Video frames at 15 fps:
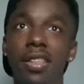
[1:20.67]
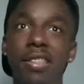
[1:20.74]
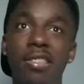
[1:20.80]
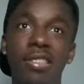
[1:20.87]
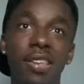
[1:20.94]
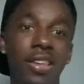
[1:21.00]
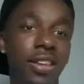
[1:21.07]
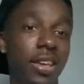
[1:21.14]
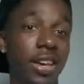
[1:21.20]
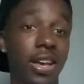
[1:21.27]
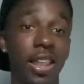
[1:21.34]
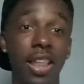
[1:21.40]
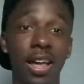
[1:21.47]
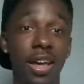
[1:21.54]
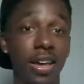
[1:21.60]
ten
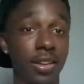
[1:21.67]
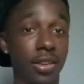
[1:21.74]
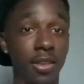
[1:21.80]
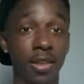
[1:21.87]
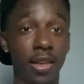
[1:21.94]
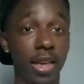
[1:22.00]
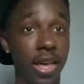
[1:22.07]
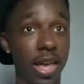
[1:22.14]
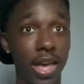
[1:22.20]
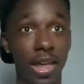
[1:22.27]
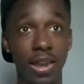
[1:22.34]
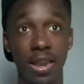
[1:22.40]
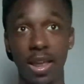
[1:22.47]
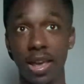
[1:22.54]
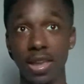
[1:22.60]
o'clock at
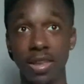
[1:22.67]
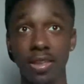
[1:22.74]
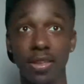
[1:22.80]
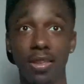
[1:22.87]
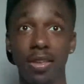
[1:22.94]
night,